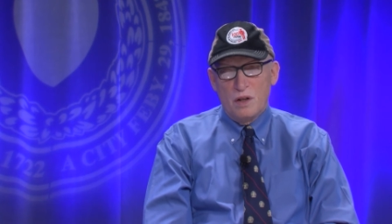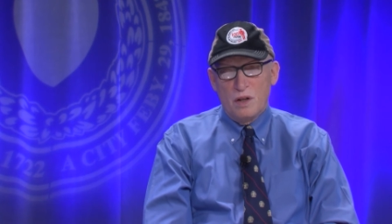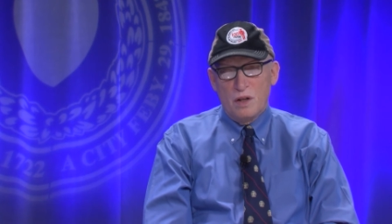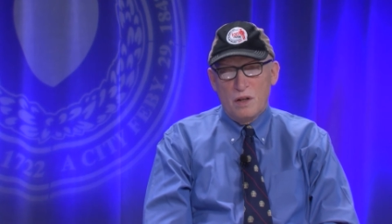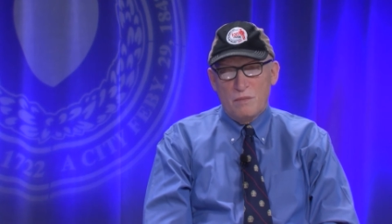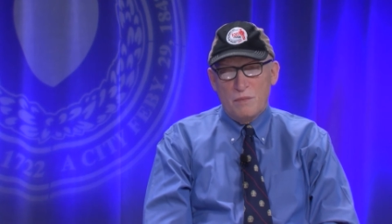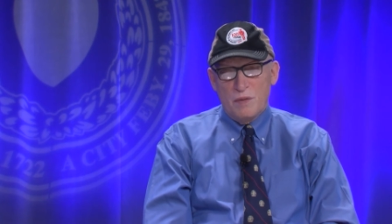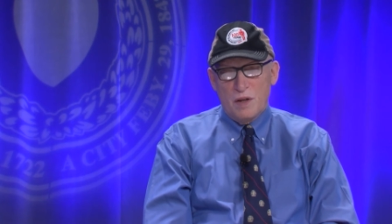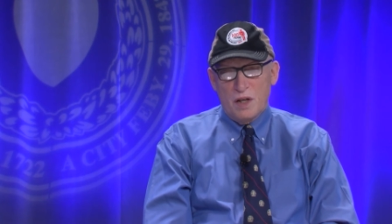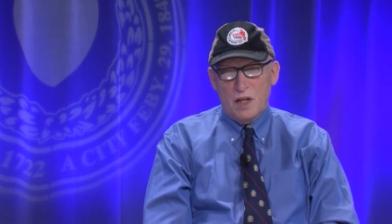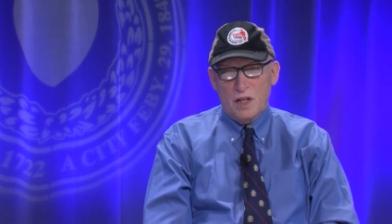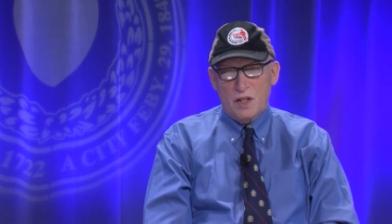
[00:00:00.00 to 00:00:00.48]

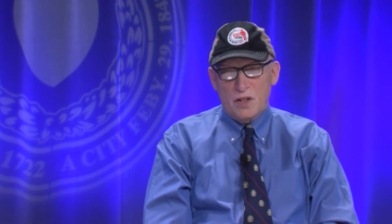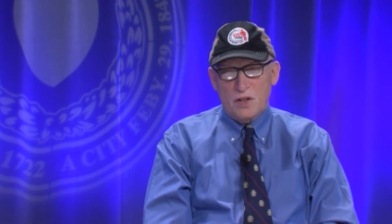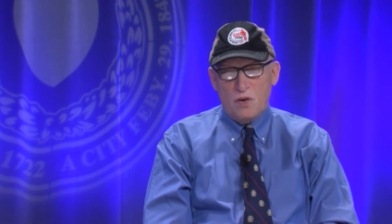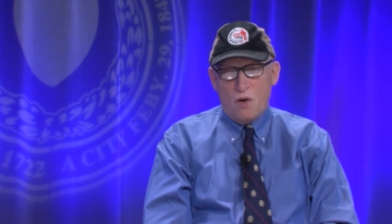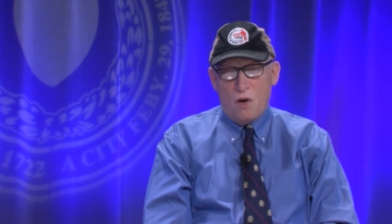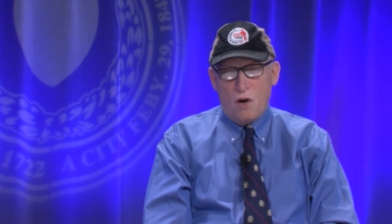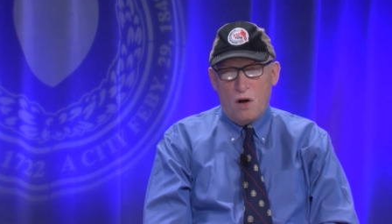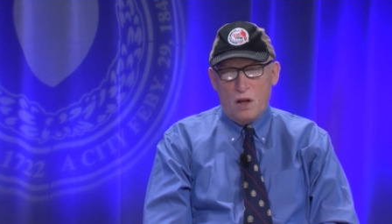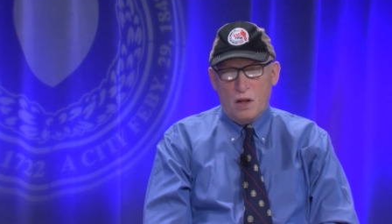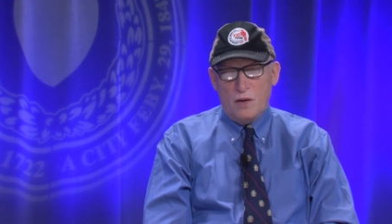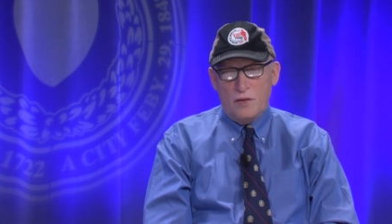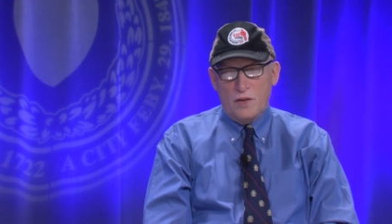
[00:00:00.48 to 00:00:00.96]
because
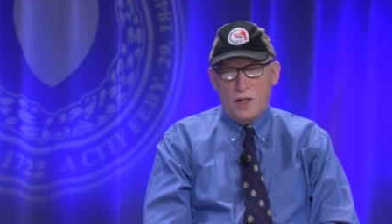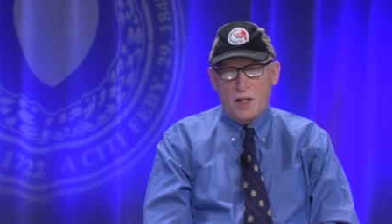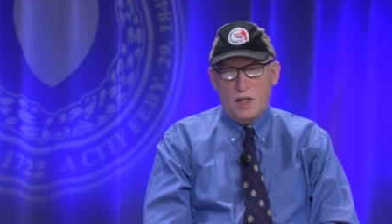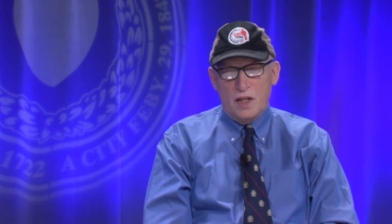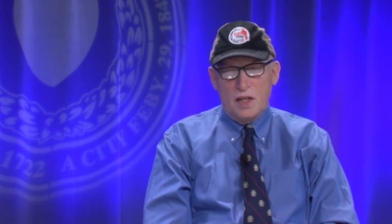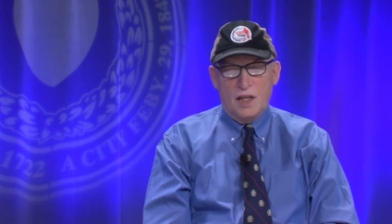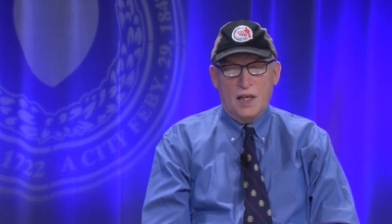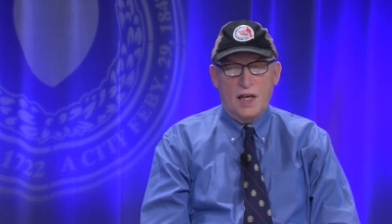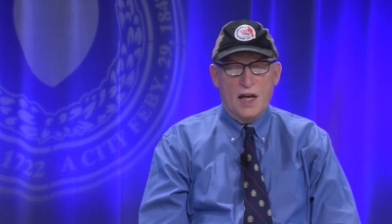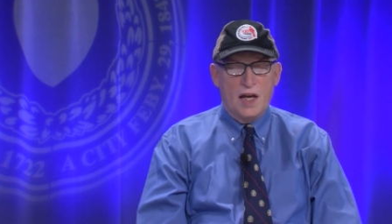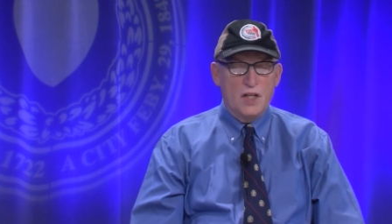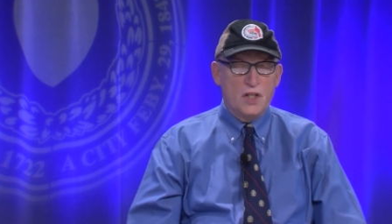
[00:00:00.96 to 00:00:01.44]
all of the
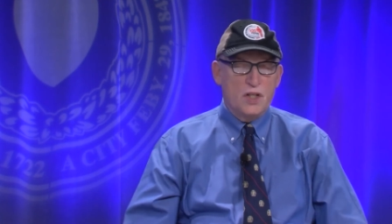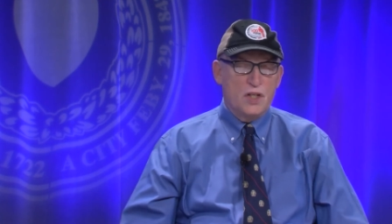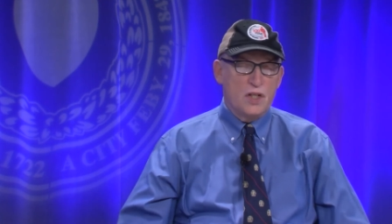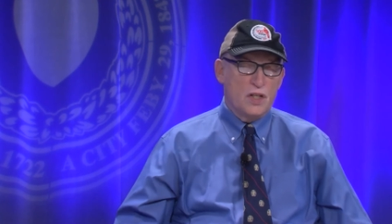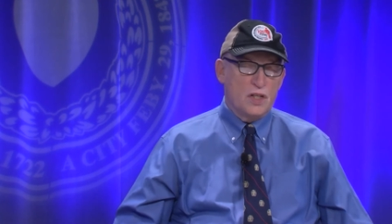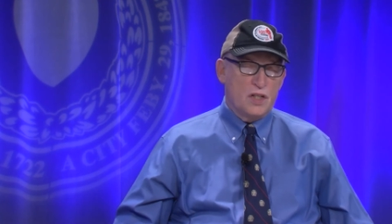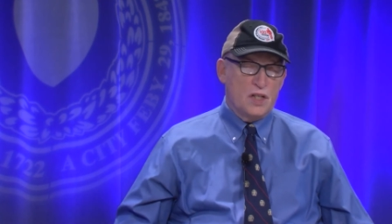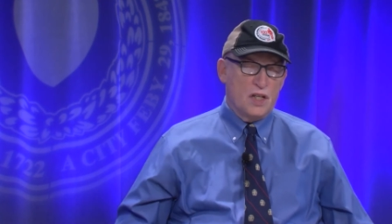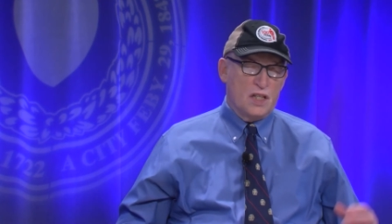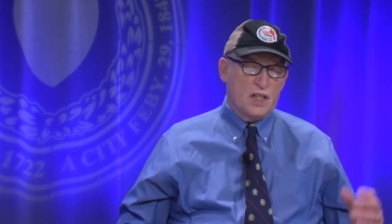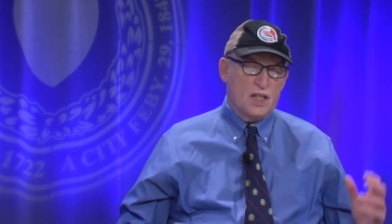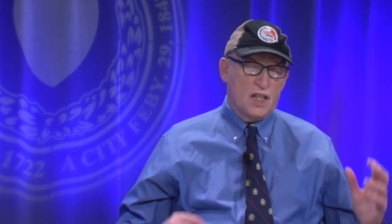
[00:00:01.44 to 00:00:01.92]
indication is
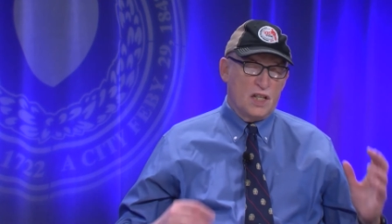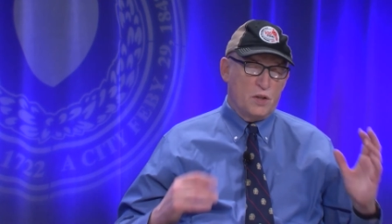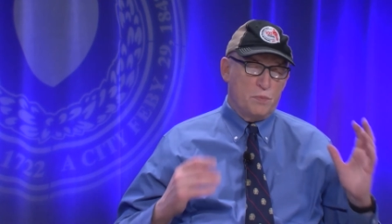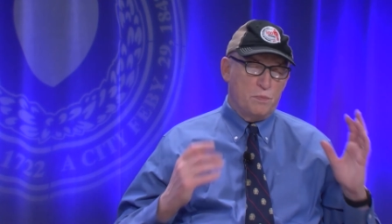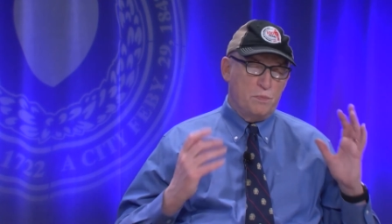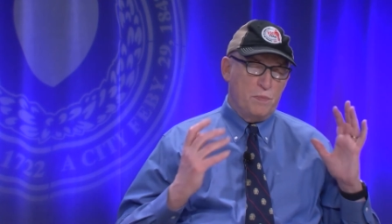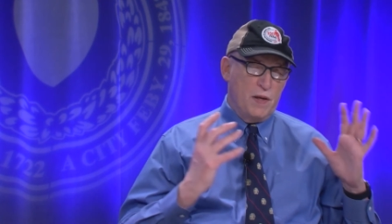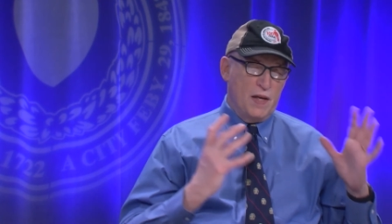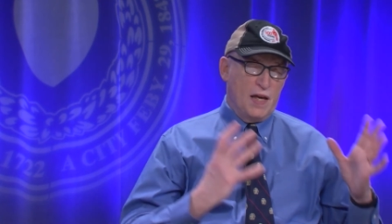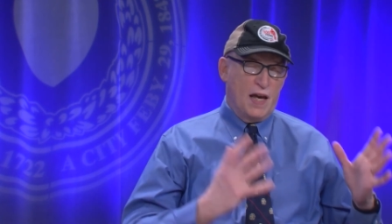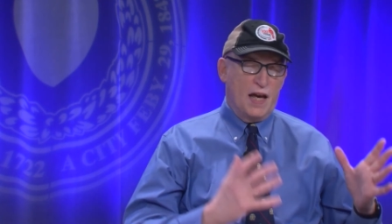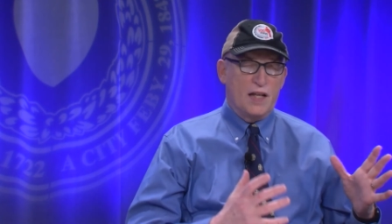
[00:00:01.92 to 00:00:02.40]
that this
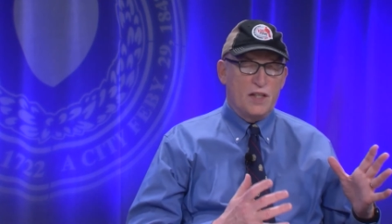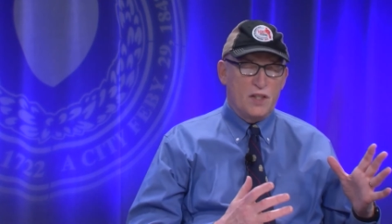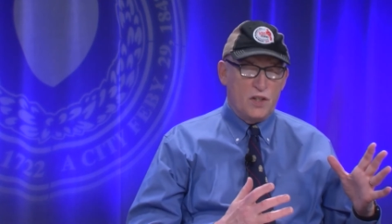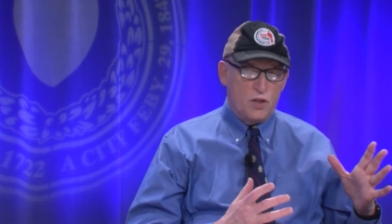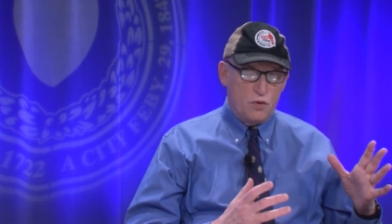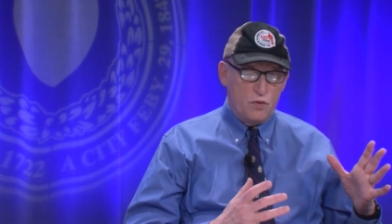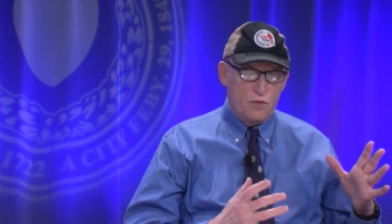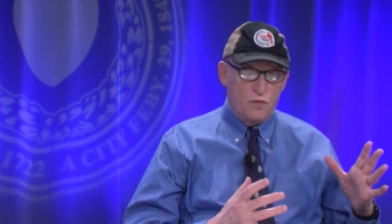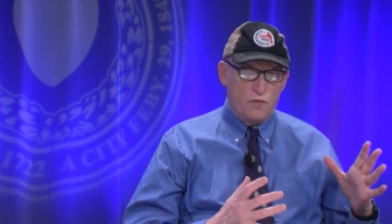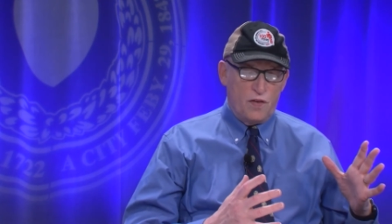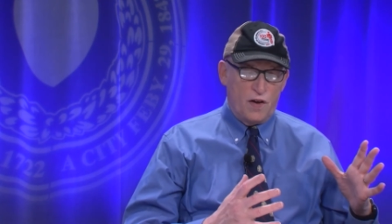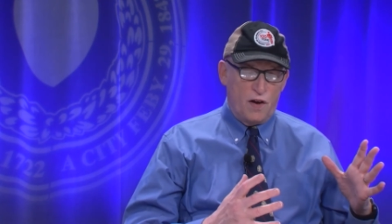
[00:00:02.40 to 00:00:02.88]

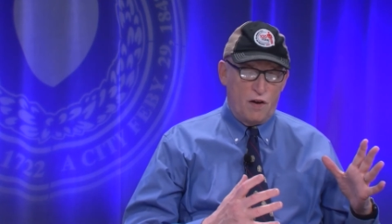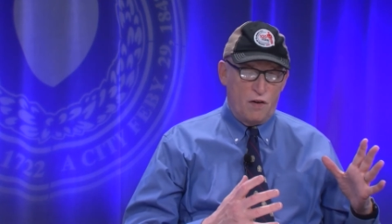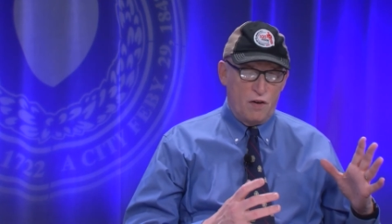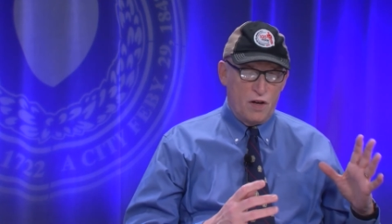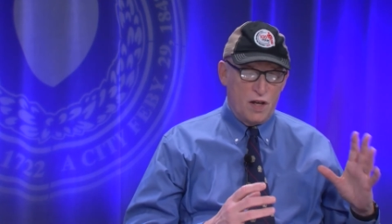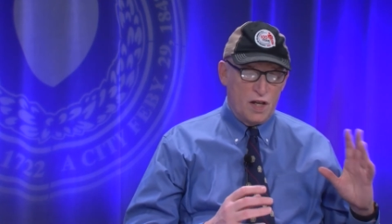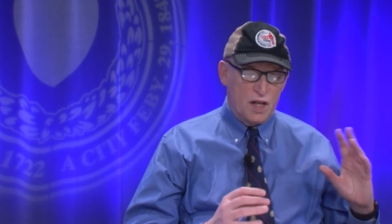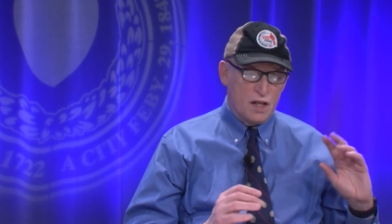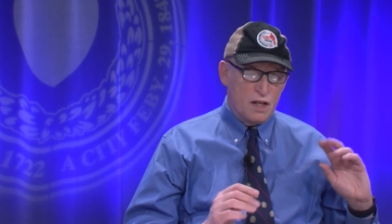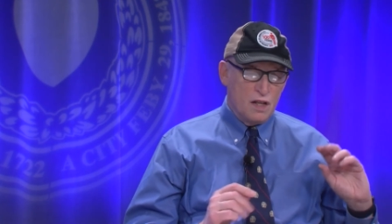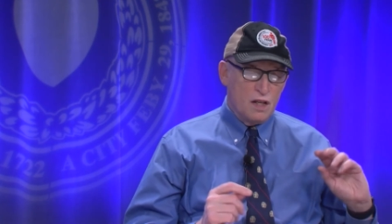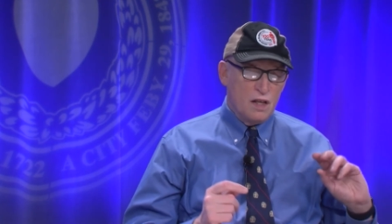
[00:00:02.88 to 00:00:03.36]
BA2
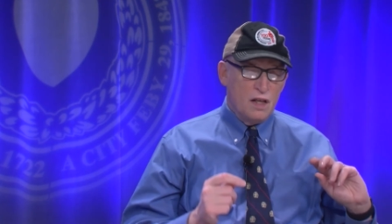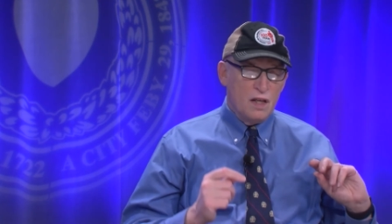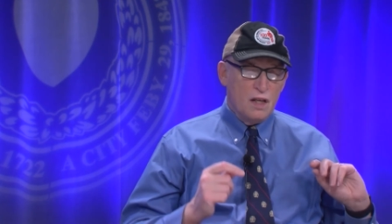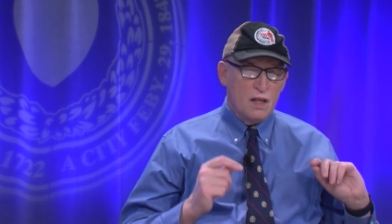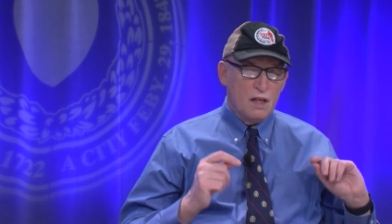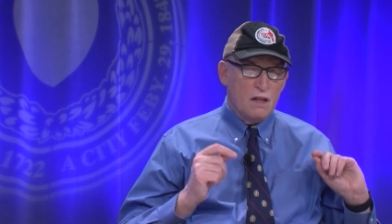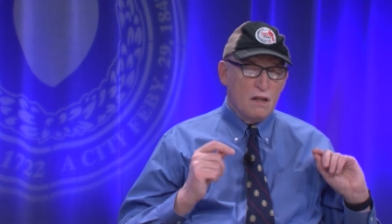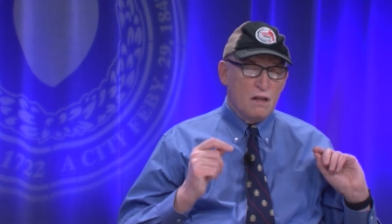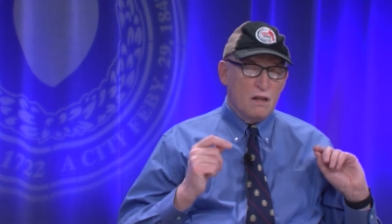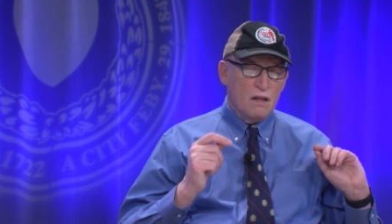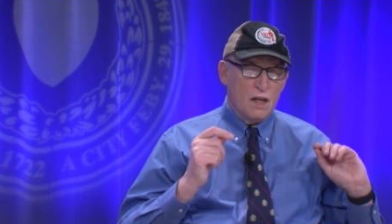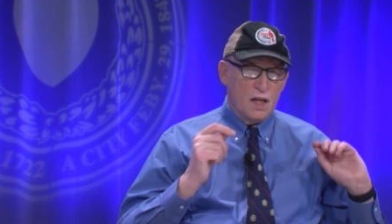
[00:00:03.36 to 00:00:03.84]
variant
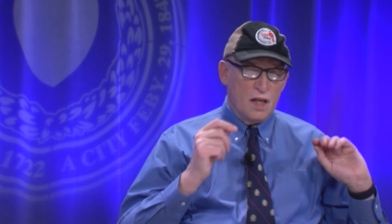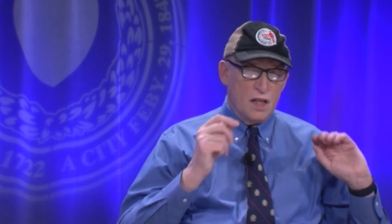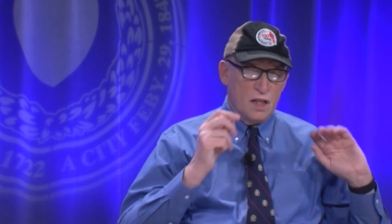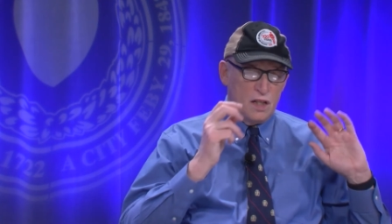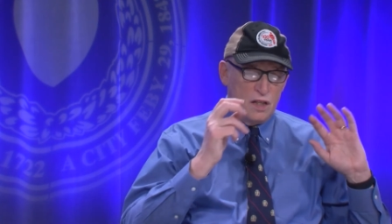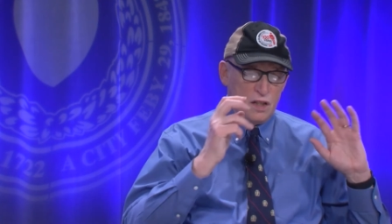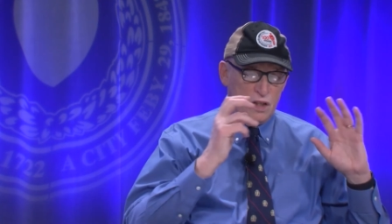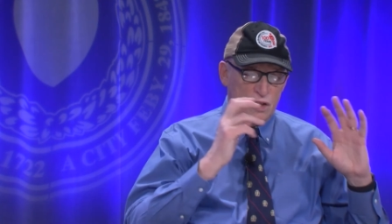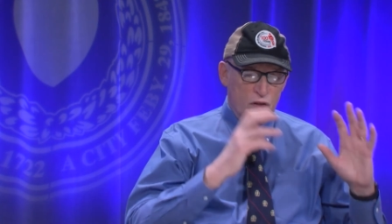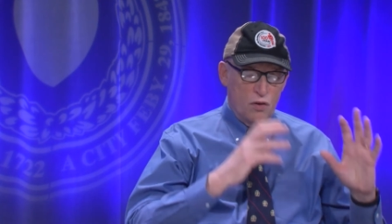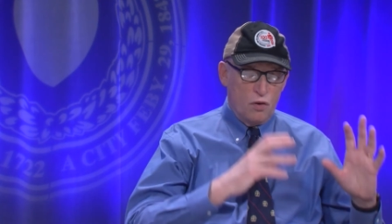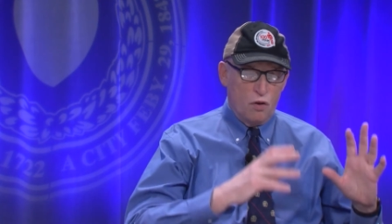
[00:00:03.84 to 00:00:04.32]

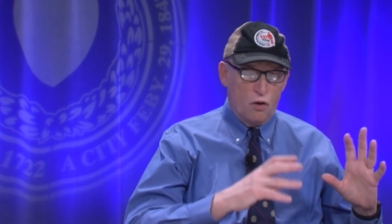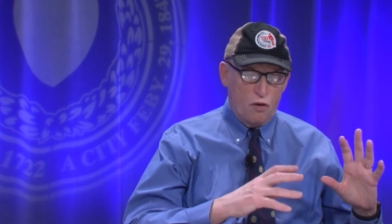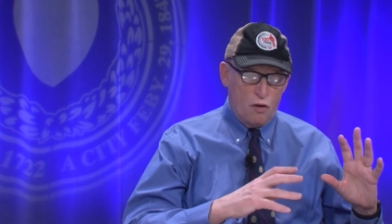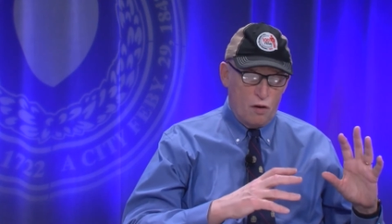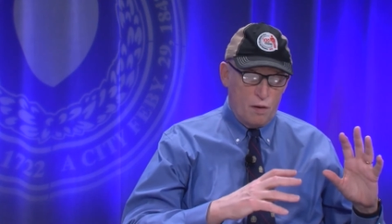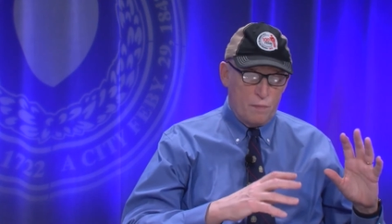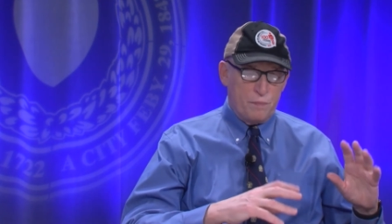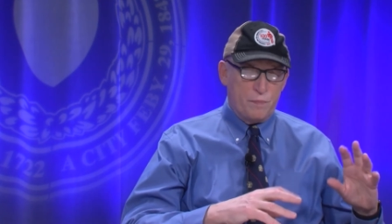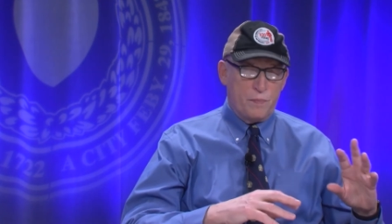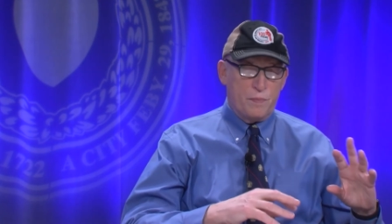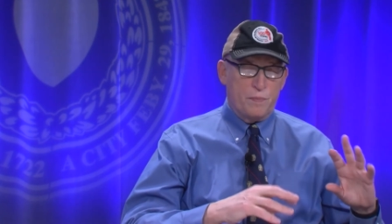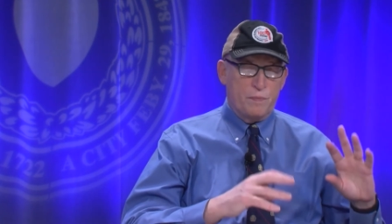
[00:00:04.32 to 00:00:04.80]
in Europe,